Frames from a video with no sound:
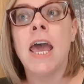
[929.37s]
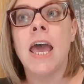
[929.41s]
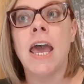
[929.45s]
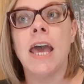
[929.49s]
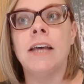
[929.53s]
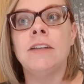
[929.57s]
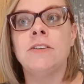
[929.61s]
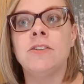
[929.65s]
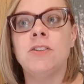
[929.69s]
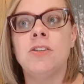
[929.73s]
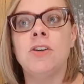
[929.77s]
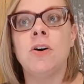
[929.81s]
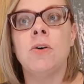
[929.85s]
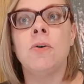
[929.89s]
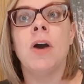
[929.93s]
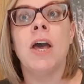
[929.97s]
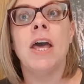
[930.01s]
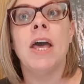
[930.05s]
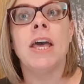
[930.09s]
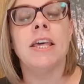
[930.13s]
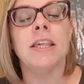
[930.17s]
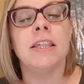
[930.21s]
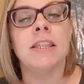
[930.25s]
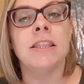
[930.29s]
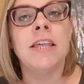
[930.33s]
And so
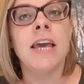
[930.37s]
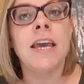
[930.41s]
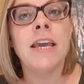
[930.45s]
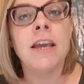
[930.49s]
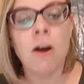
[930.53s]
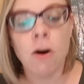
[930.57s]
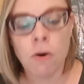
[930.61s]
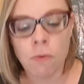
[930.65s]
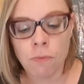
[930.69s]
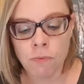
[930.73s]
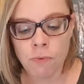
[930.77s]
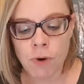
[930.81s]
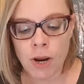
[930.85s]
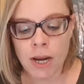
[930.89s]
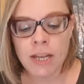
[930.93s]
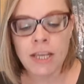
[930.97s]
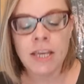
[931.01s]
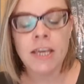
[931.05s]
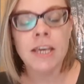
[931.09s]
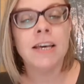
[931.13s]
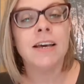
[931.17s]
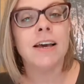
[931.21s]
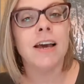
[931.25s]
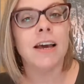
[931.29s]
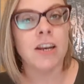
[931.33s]
they
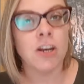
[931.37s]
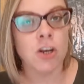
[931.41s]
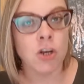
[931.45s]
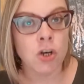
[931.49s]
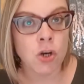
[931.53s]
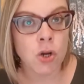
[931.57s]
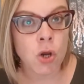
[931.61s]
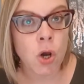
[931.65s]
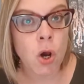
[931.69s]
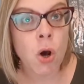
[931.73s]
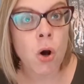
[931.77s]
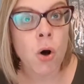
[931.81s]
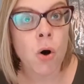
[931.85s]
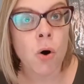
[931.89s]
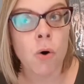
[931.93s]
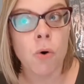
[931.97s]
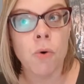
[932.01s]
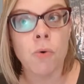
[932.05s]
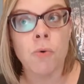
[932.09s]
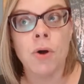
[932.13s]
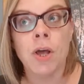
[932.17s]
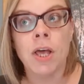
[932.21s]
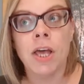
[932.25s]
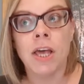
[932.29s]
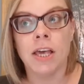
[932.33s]
already
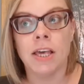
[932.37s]
know